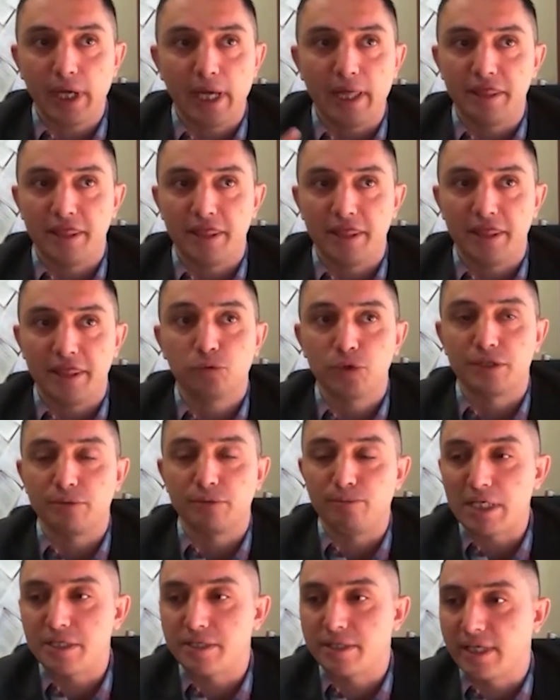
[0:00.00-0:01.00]
And that was the
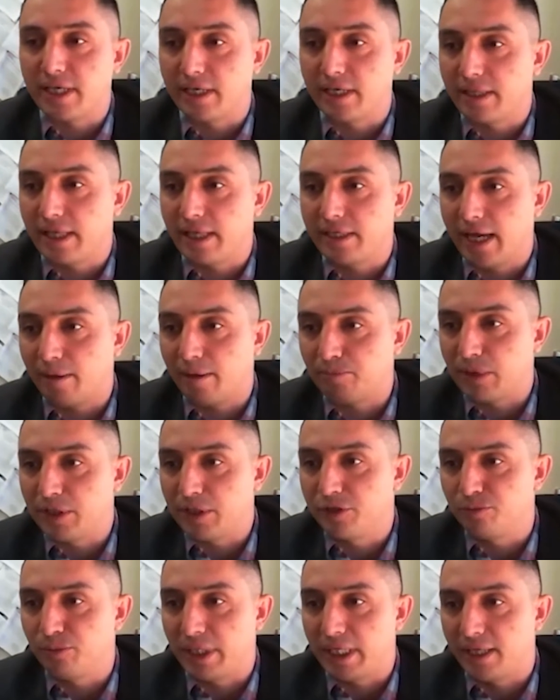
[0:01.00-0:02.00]
best thing that happened
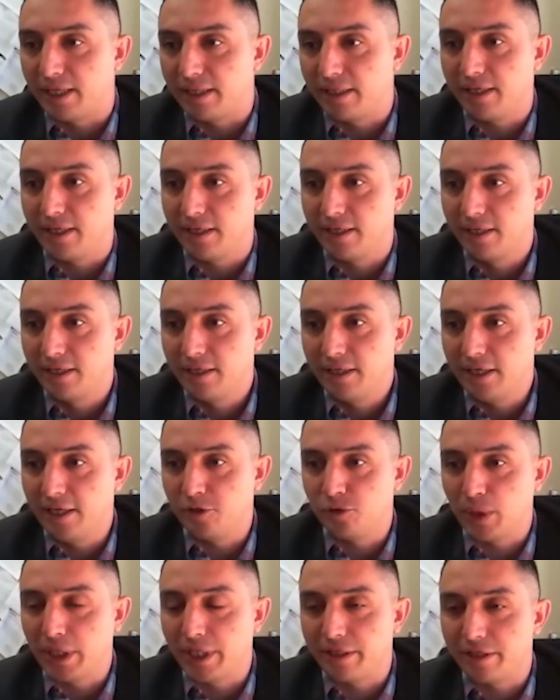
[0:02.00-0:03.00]
to me, I think, in
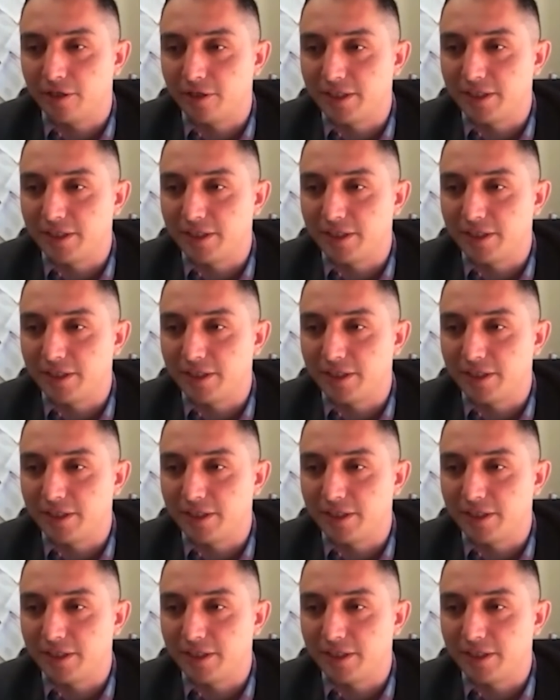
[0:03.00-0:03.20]
2013.